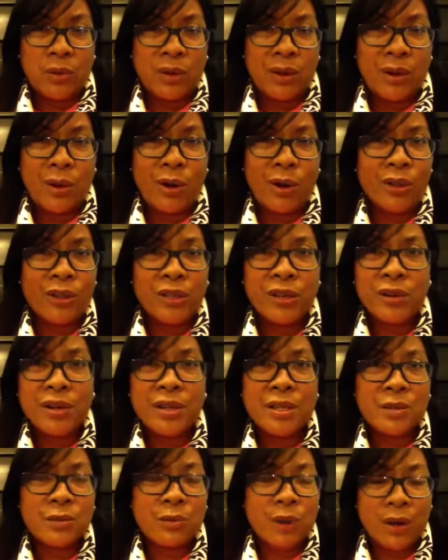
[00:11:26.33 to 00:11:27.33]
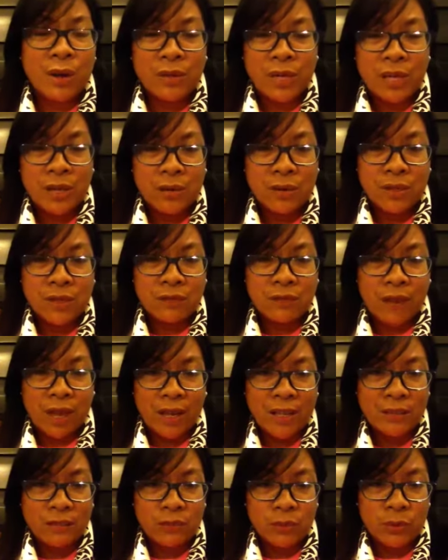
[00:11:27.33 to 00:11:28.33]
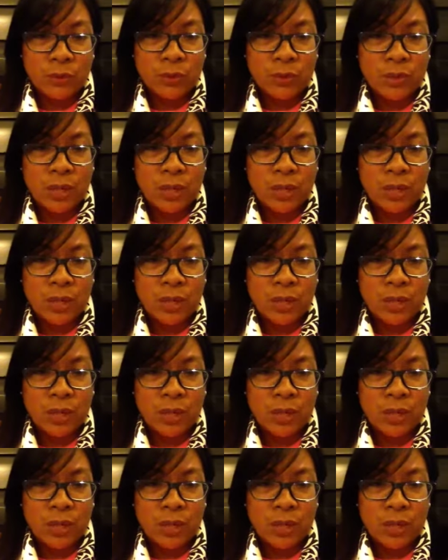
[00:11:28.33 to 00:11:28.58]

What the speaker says: All there is around here is fast food,